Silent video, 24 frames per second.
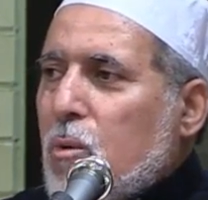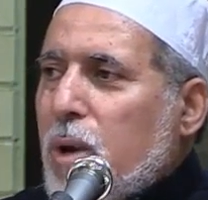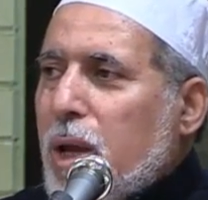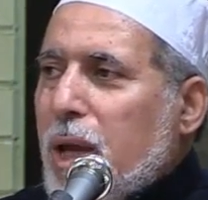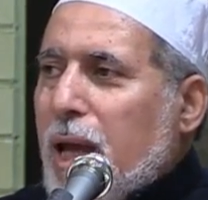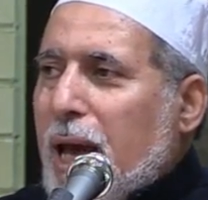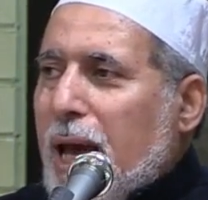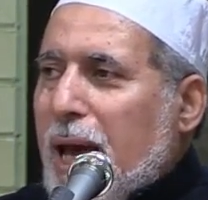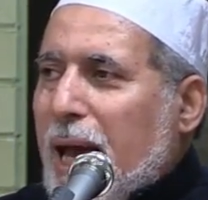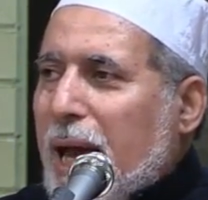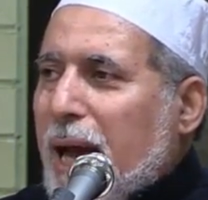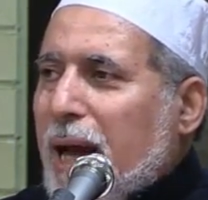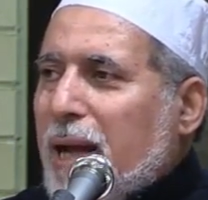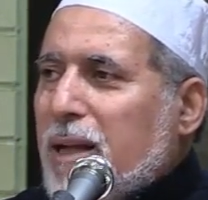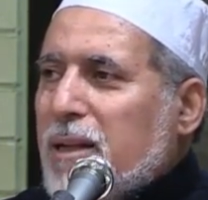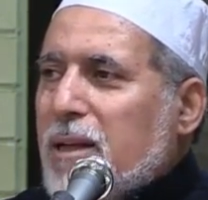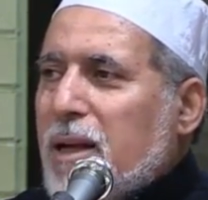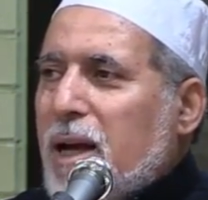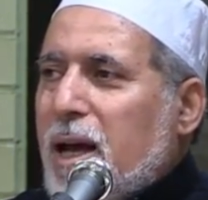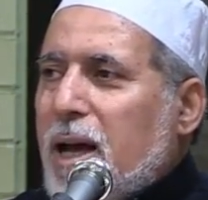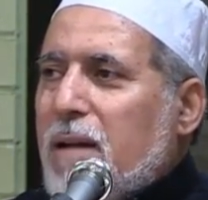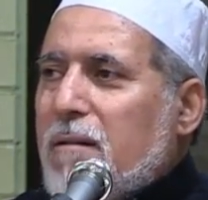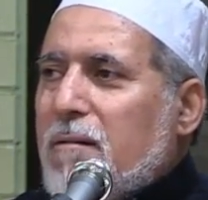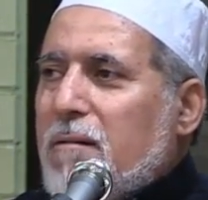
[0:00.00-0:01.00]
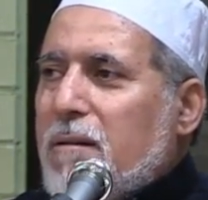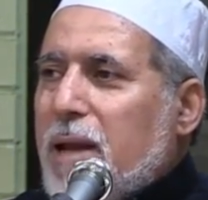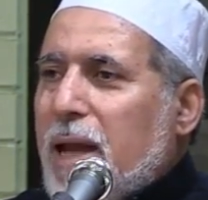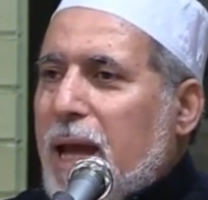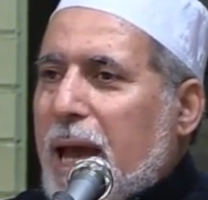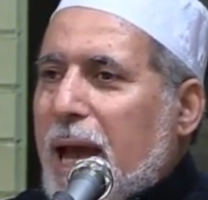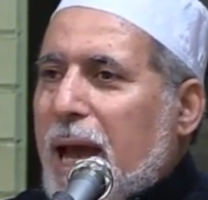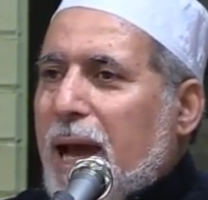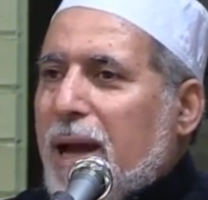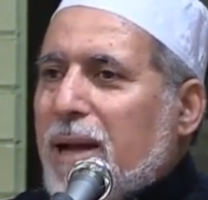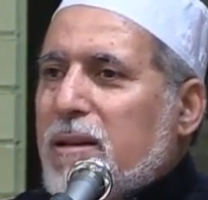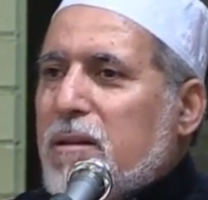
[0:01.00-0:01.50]
we act and
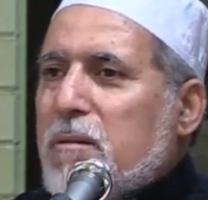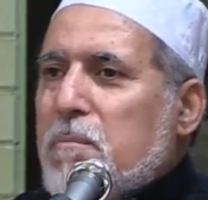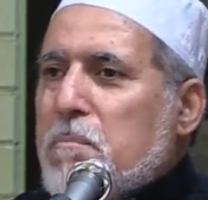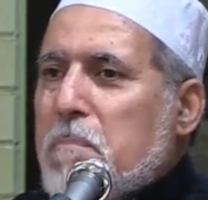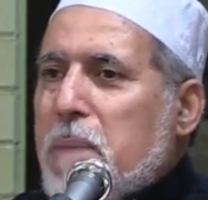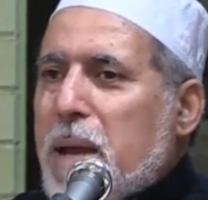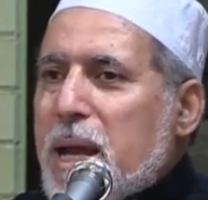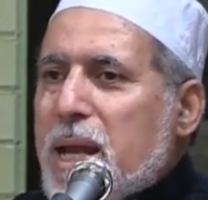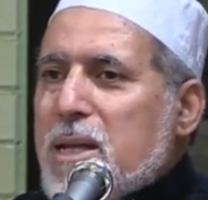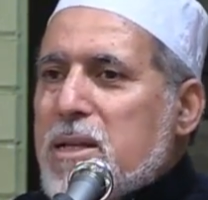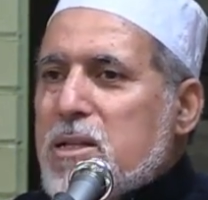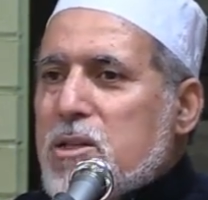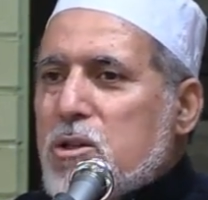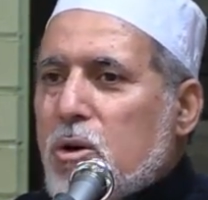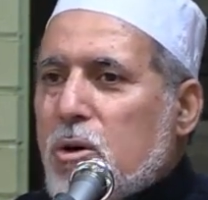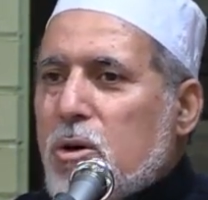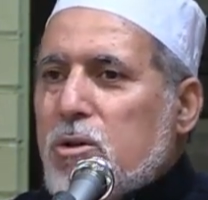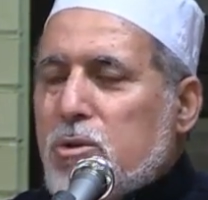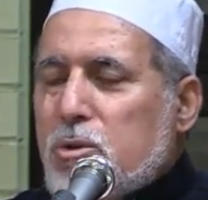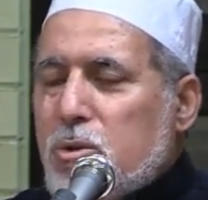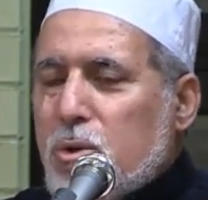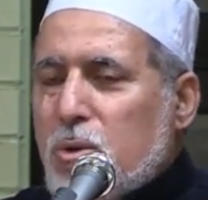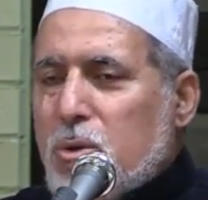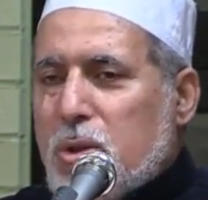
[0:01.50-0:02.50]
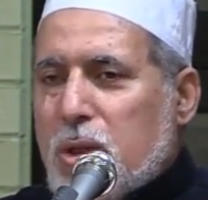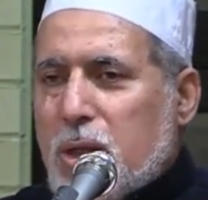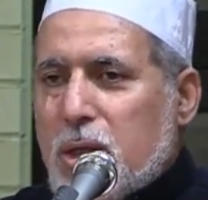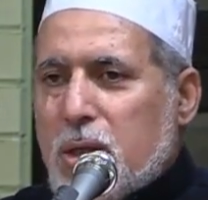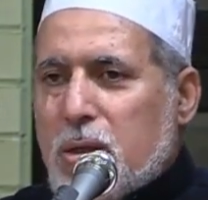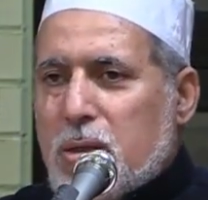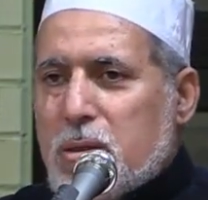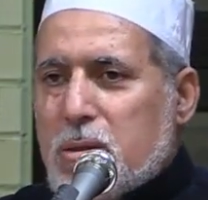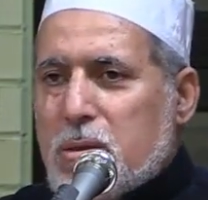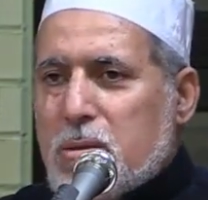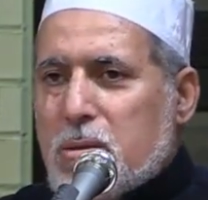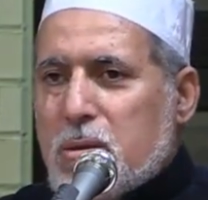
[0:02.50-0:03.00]
react based on two
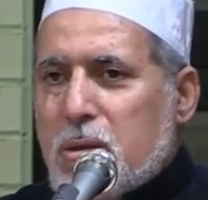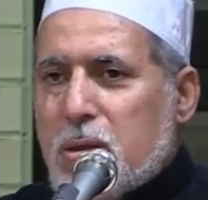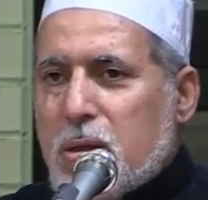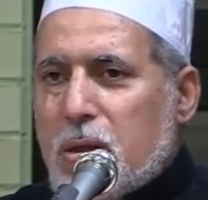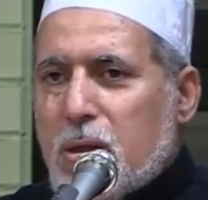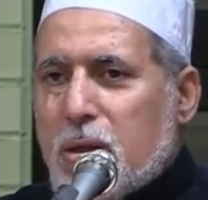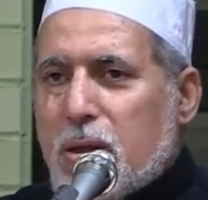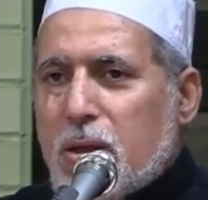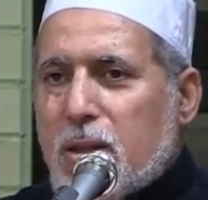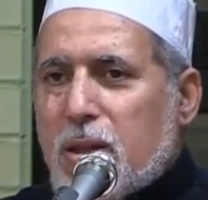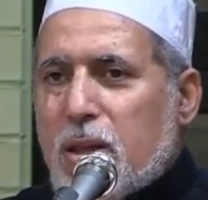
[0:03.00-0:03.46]
things: